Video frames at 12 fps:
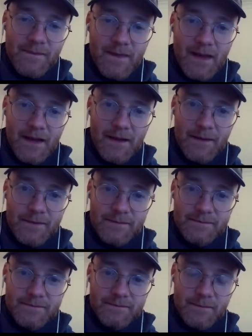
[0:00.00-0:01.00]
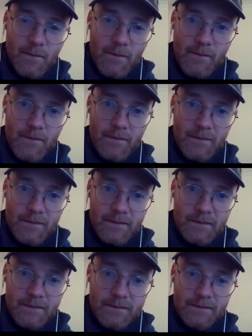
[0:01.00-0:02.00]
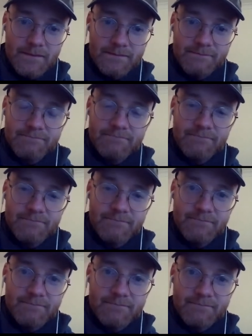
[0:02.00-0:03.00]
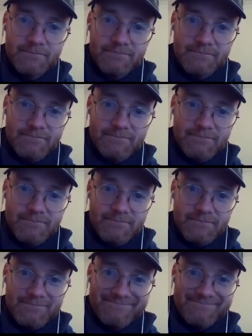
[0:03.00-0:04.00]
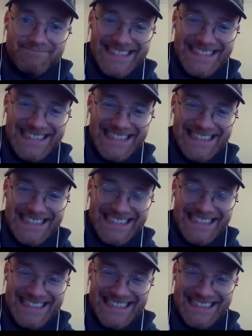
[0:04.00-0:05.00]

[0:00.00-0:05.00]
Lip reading: The person shown says nothing.